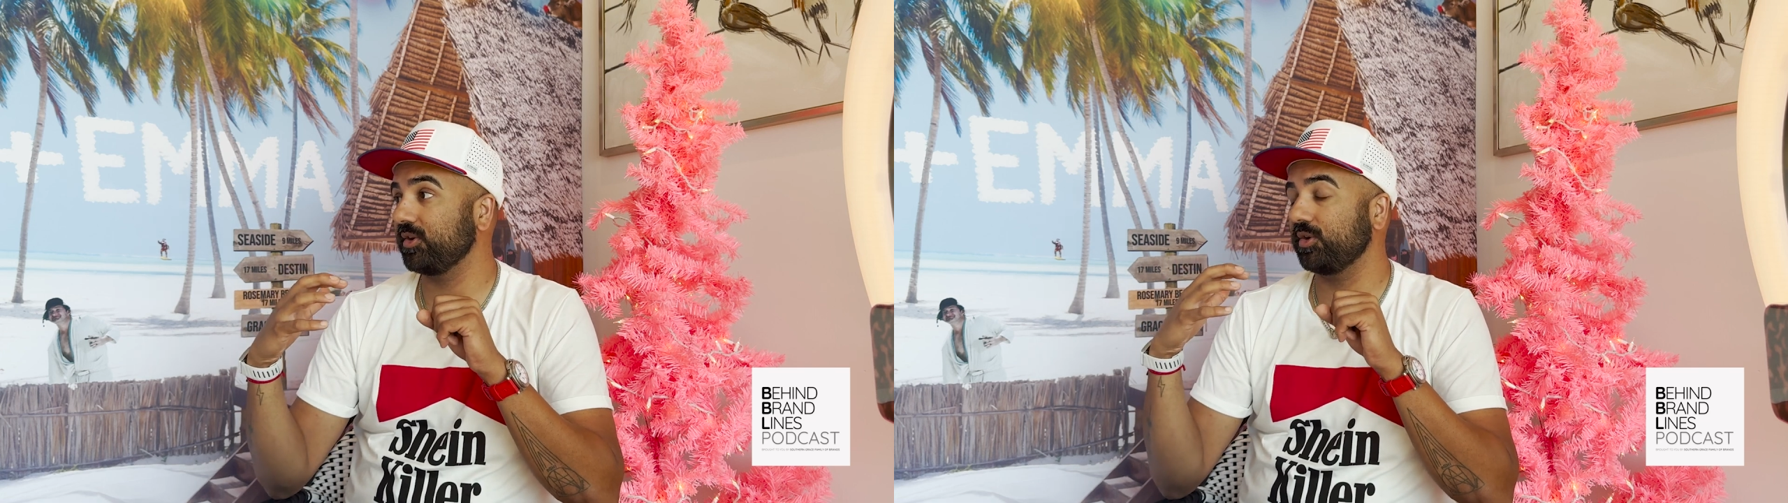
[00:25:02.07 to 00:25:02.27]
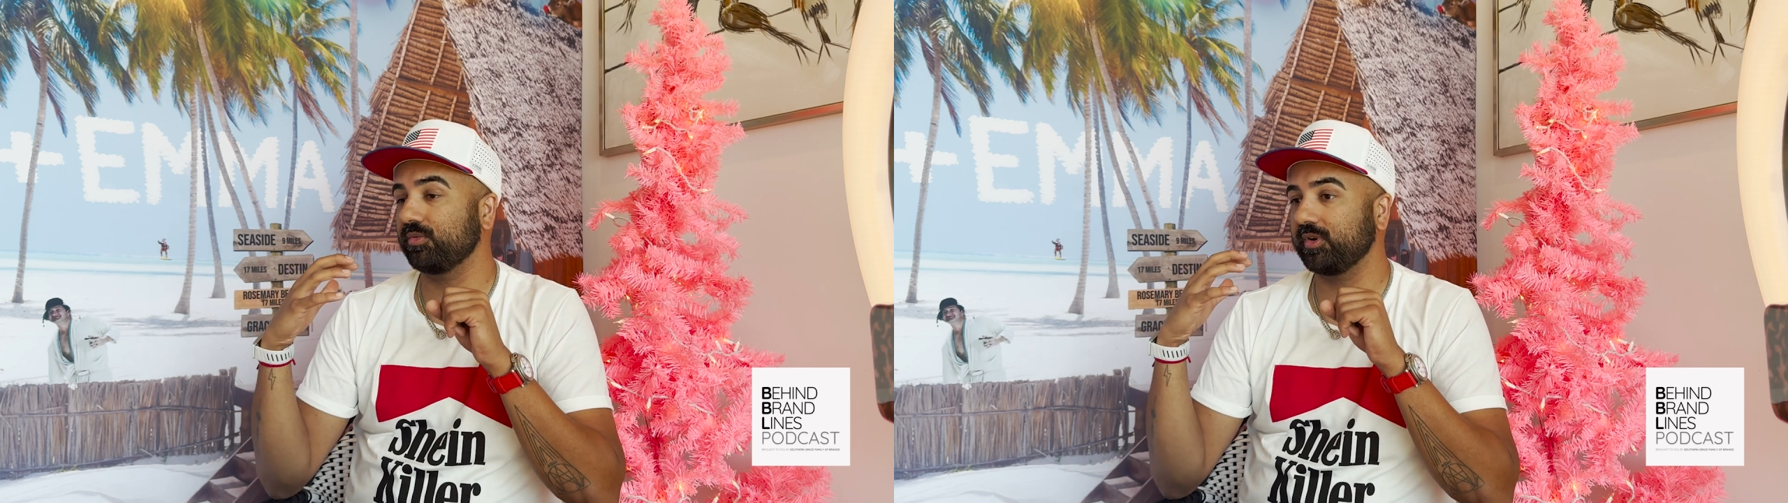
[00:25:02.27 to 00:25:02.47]

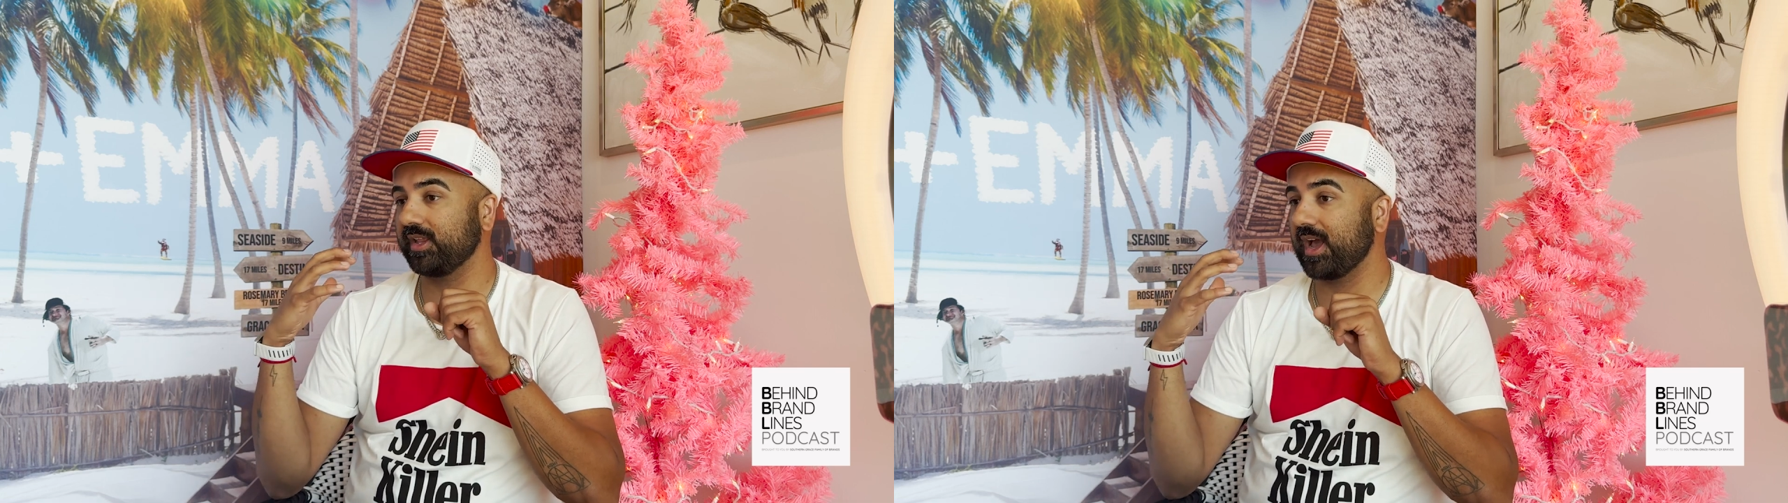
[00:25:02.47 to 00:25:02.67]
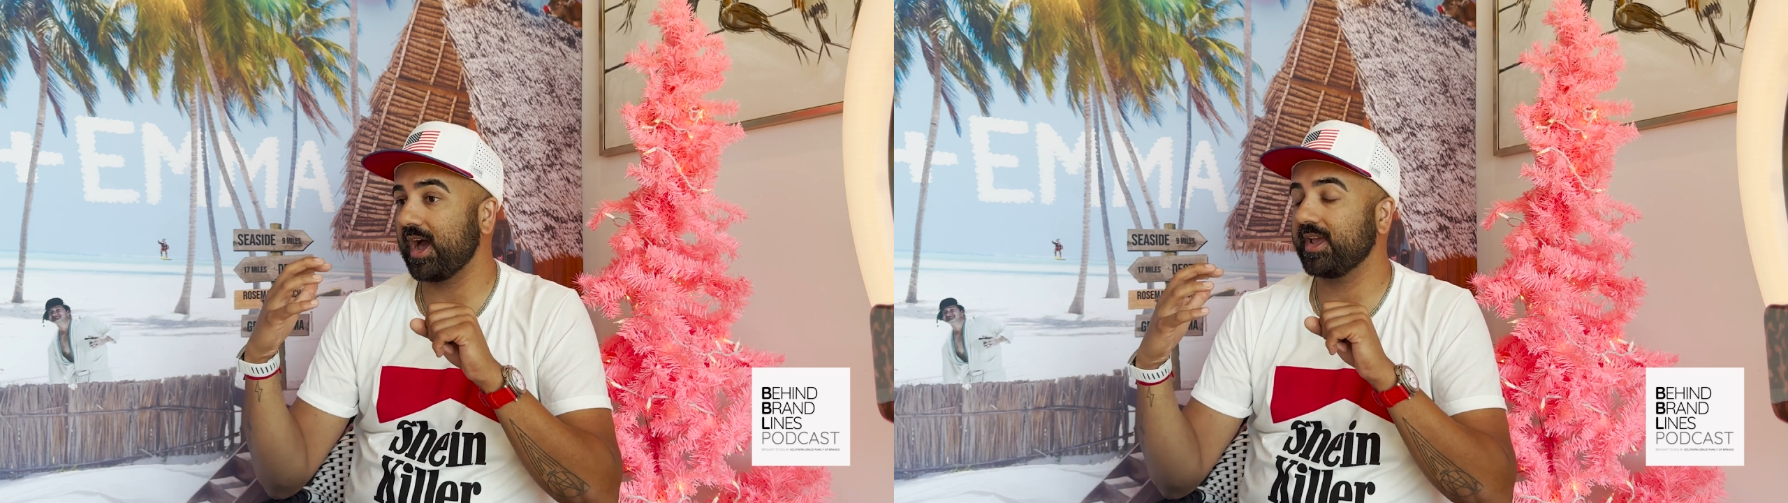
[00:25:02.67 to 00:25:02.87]
you know, really
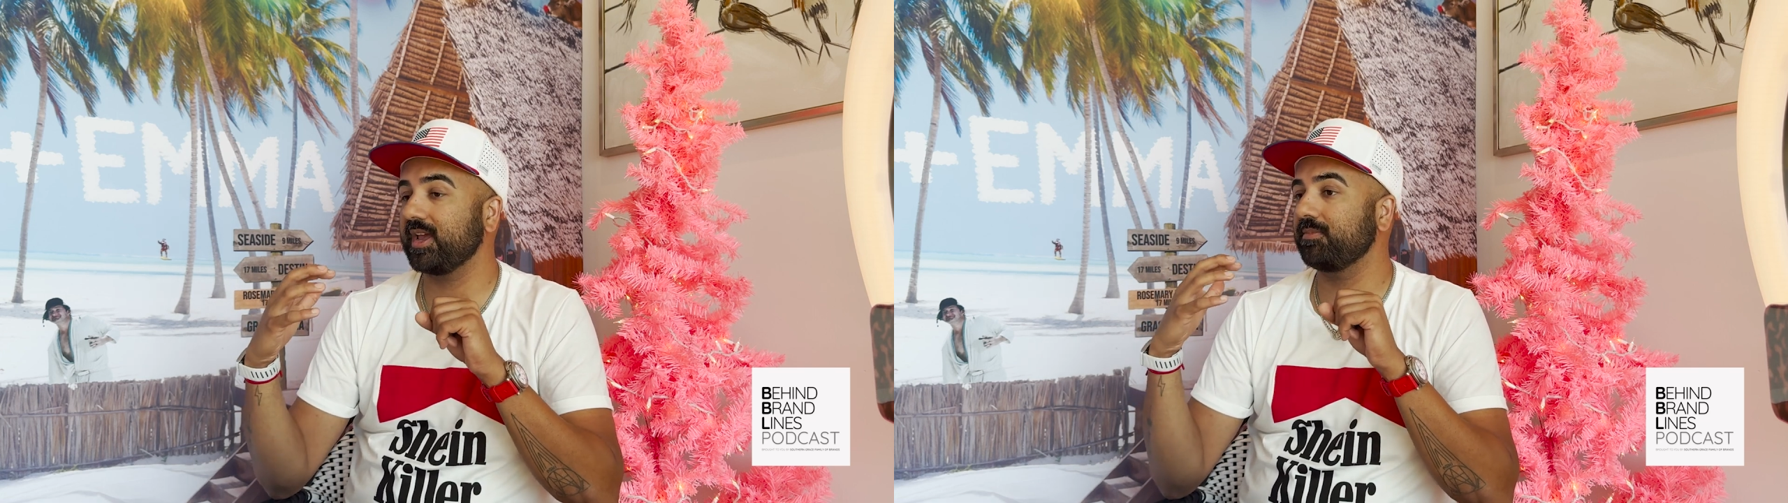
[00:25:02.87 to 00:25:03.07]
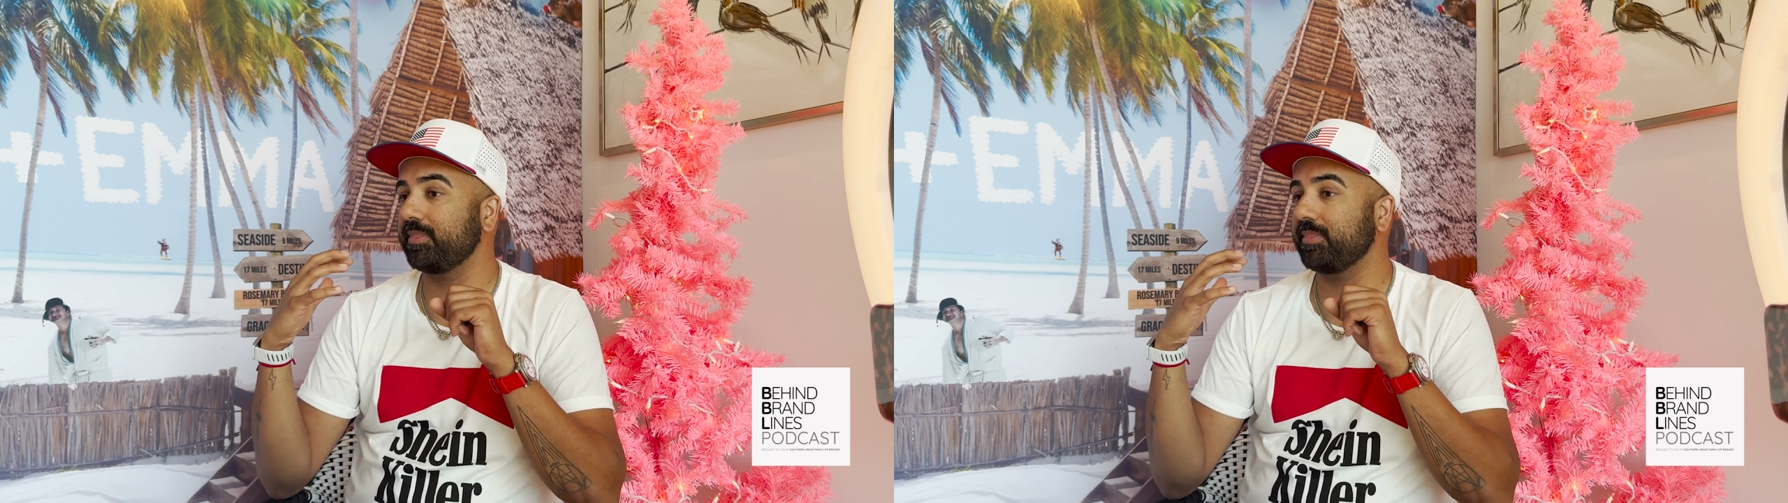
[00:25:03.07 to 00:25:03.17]
high end